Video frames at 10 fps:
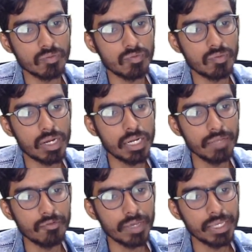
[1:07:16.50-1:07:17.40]

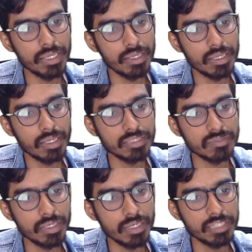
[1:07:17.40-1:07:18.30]
45 x
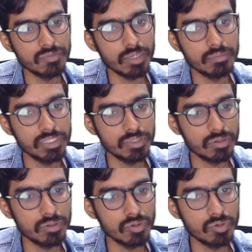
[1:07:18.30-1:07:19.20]
varies from
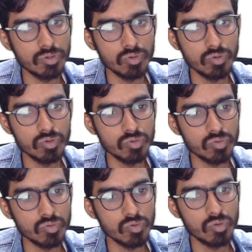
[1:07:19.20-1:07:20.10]
0 to 2,
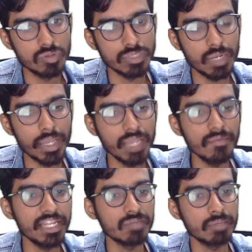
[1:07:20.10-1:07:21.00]
y
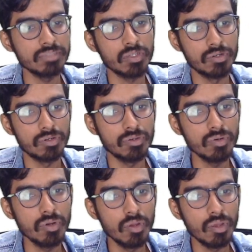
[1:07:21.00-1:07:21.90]
varies from 0 to
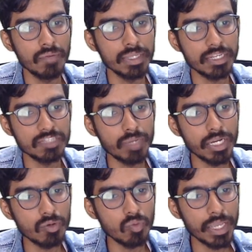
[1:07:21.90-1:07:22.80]
2 with respect
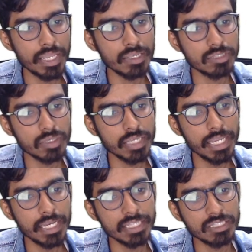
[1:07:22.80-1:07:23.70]
to y. So
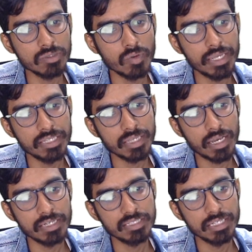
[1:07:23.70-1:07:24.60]
8x square is
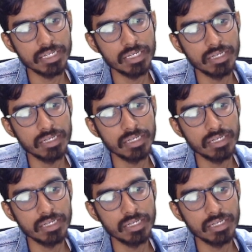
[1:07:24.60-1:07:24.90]
constant,